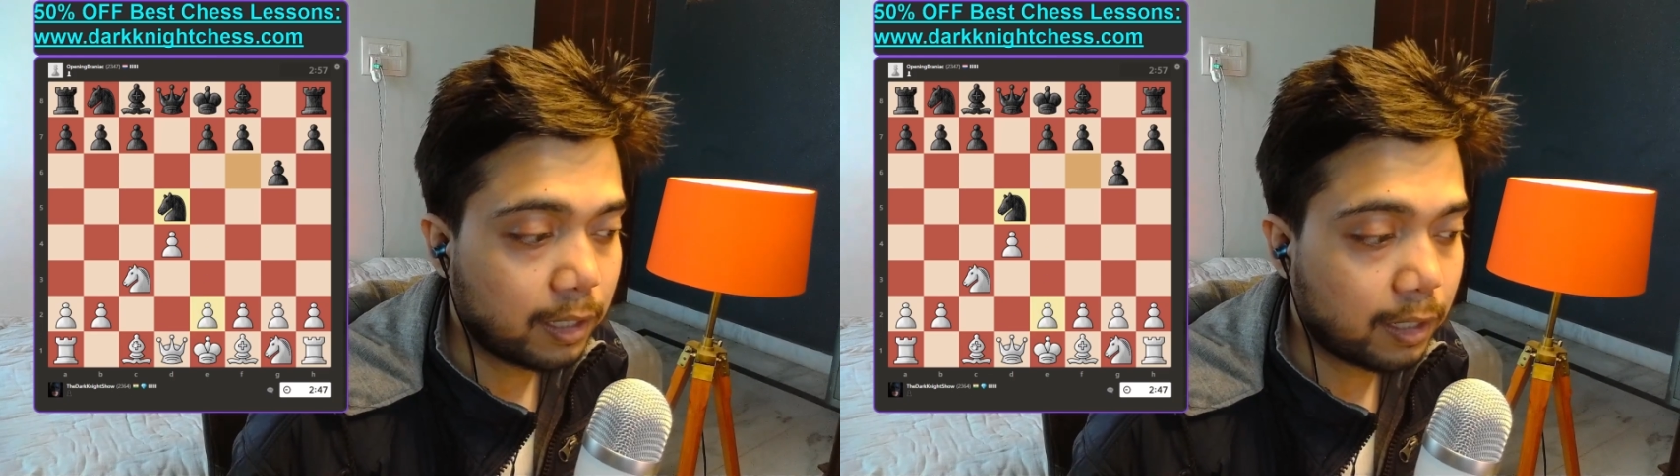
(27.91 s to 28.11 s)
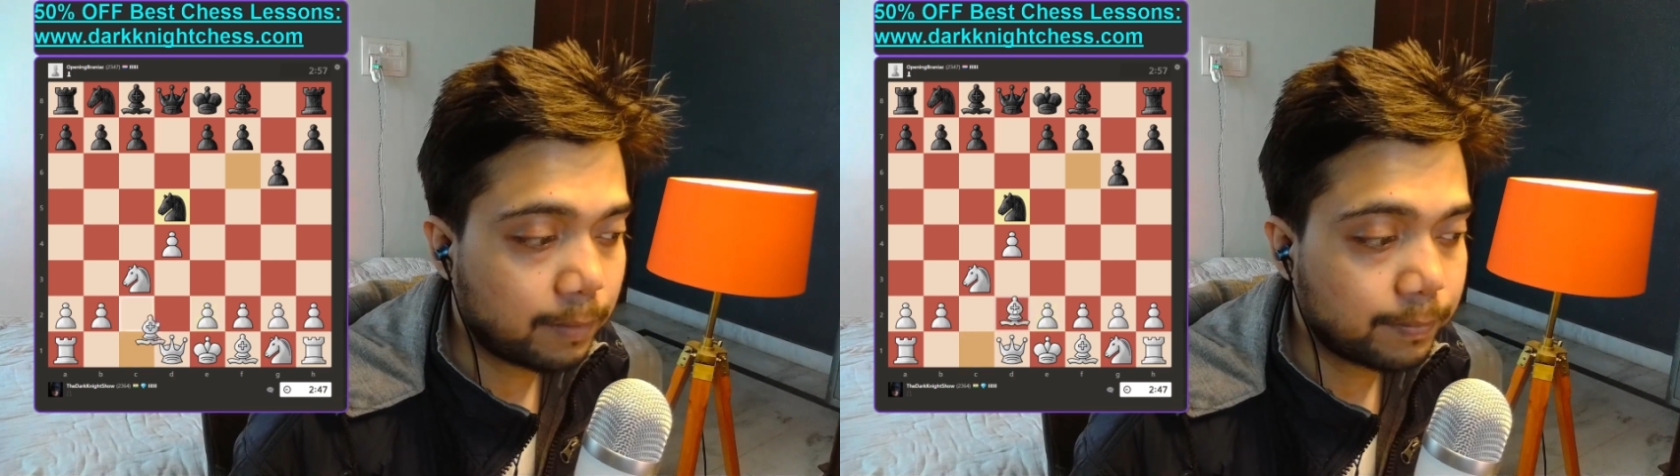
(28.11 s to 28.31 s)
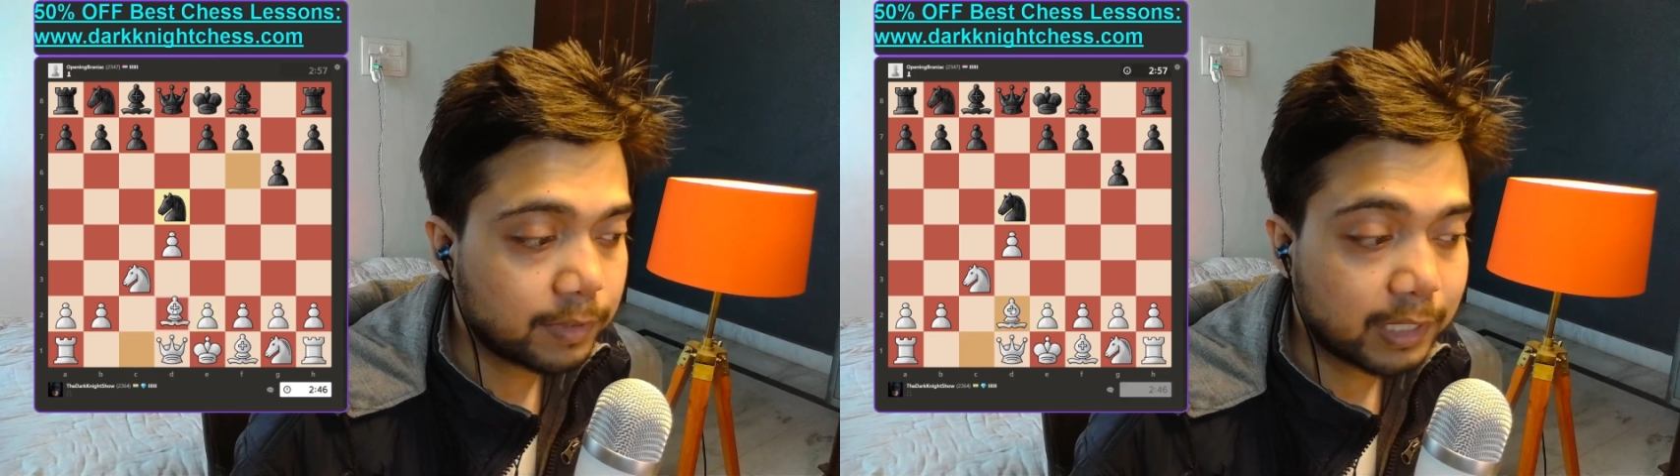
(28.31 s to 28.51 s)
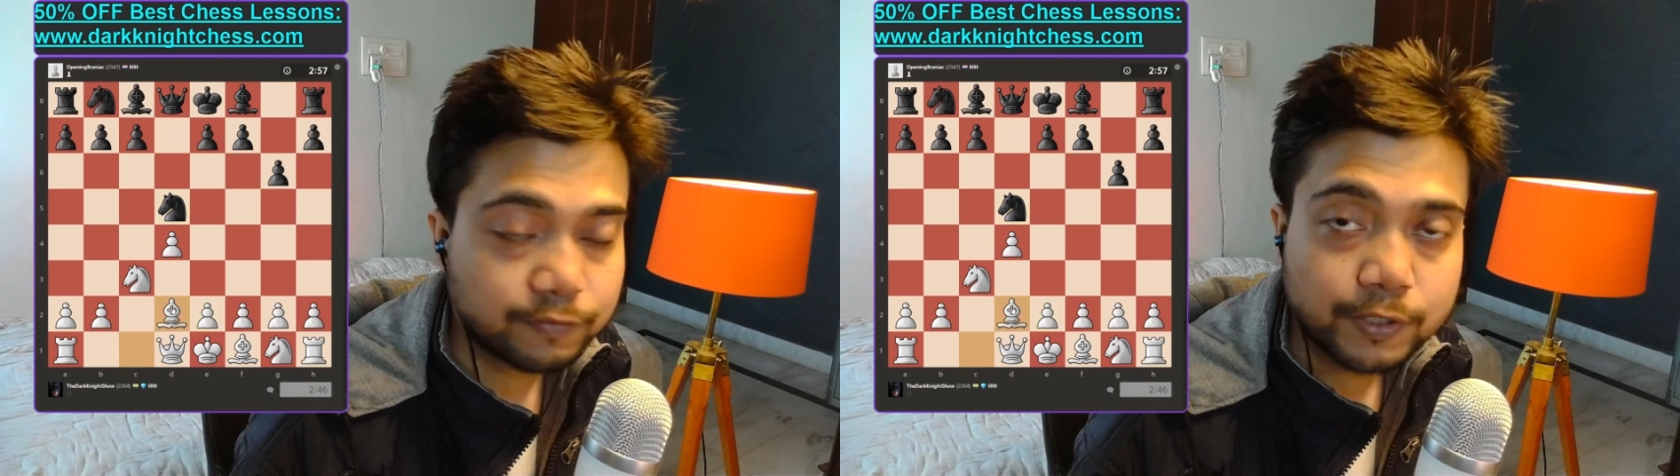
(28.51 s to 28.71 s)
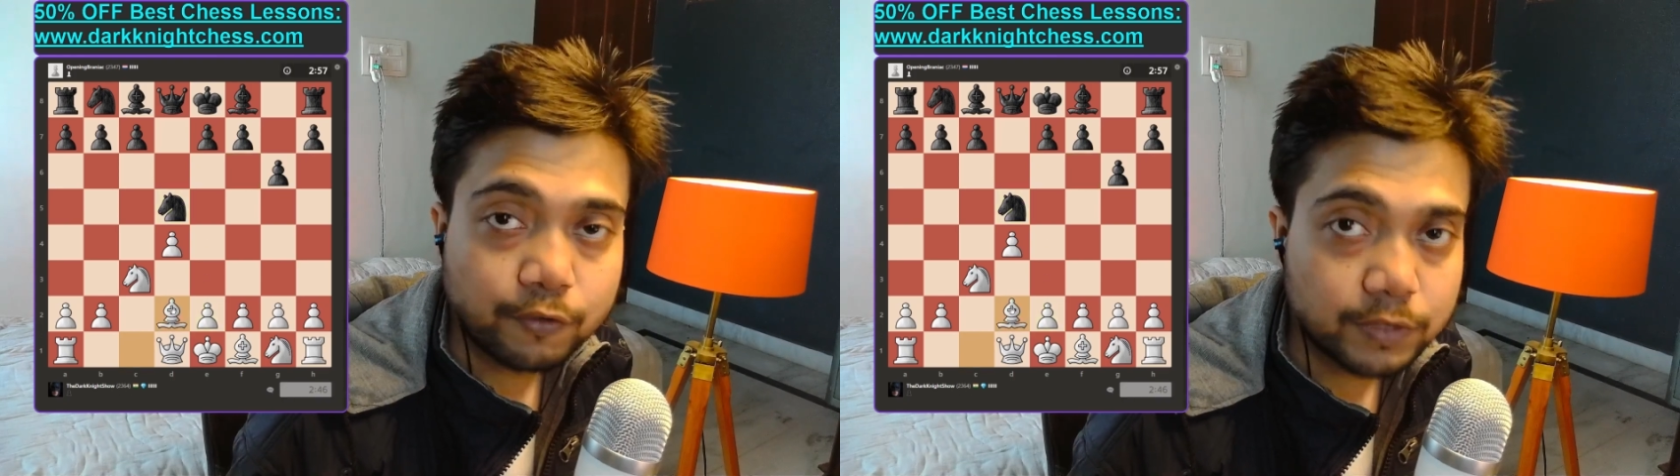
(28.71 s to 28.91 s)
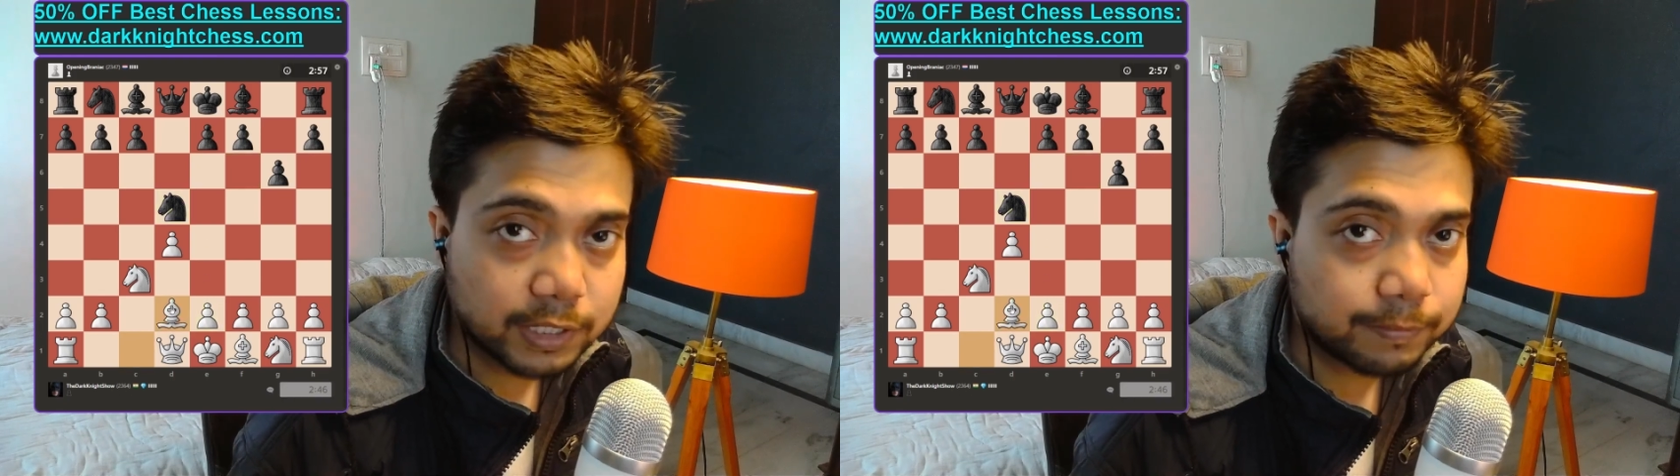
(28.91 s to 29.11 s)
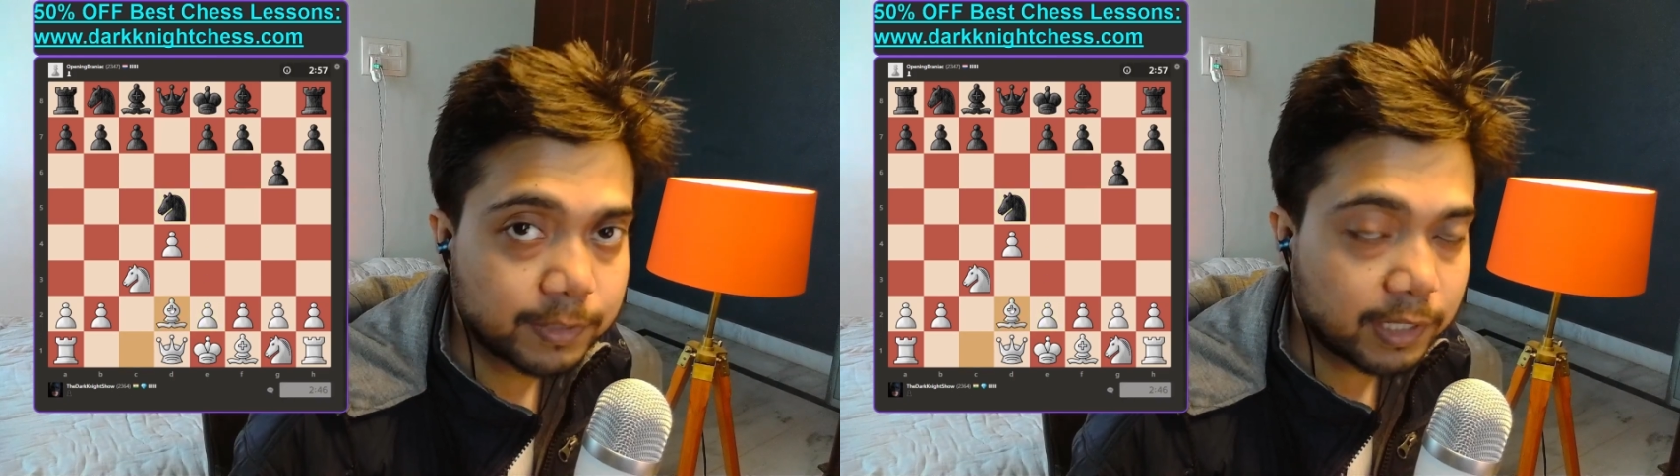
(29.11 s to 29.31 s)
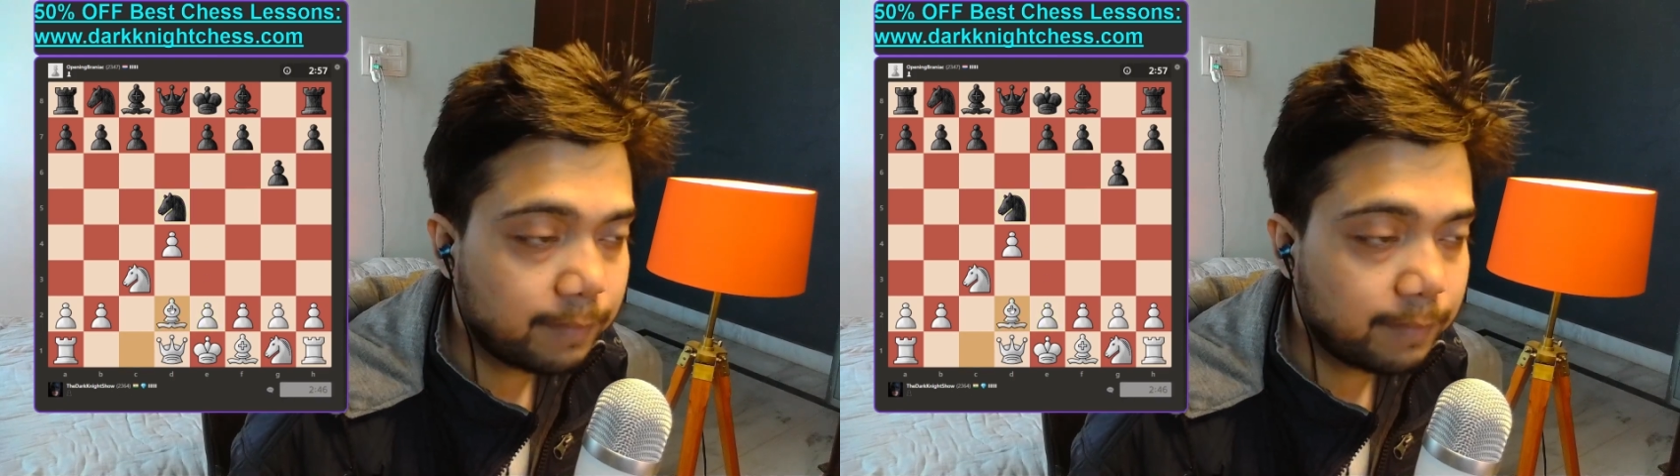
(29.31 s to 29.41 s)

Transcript: um, that's where you'll send me the